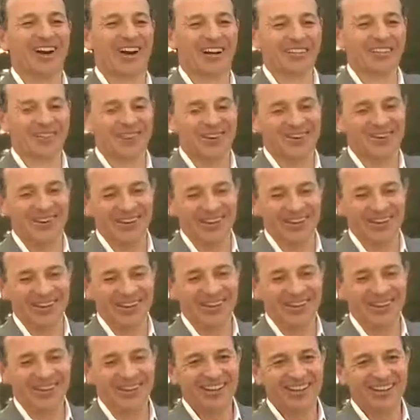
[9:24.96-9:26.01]
when I saw
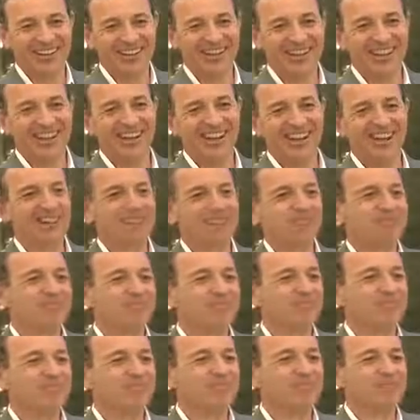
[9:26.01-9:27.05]
that,
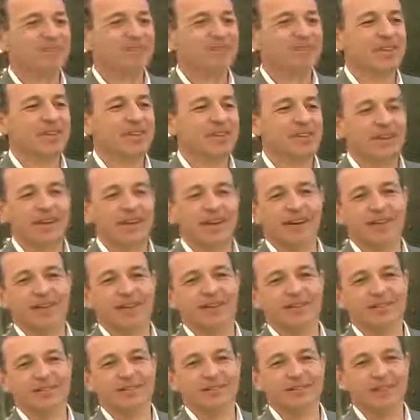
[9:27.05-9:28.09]
um, I
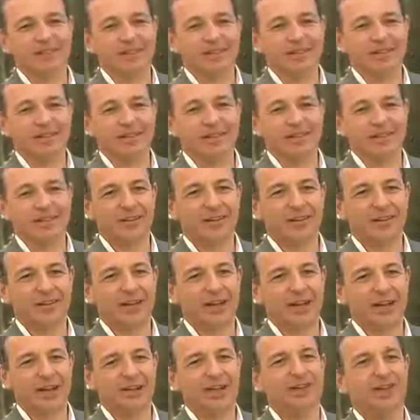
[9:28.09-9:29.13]
guess the, the
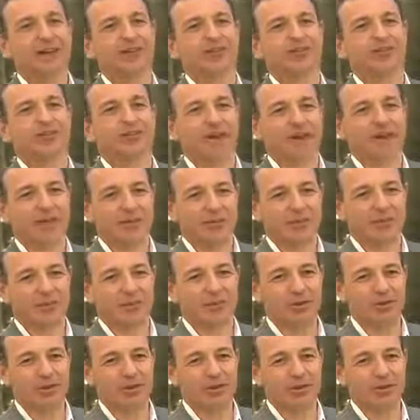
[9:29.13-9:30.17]
UK lost the
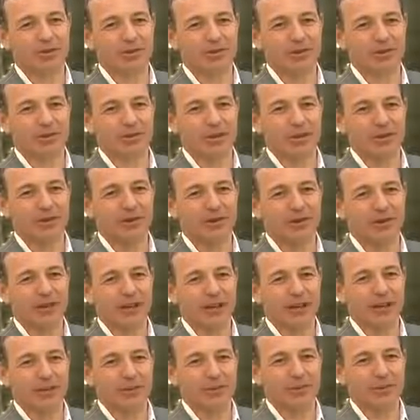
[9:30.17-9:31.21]
opportunity to see that go
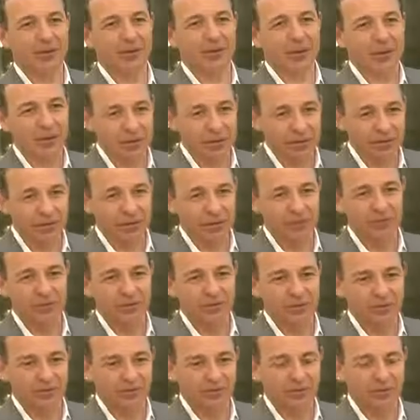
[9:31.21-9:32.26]
live because of a
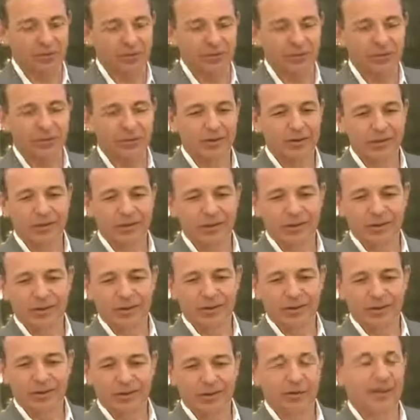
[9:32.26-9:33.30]
commercial,
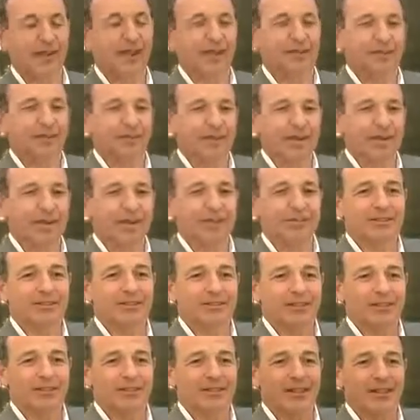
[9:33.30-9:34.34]
uh, that might
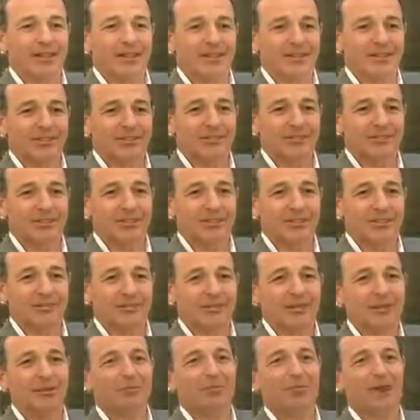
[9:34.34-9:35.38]
necess not necessarily
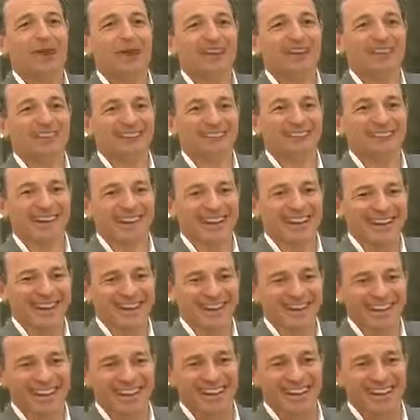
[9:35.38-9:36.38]
have been a bad thing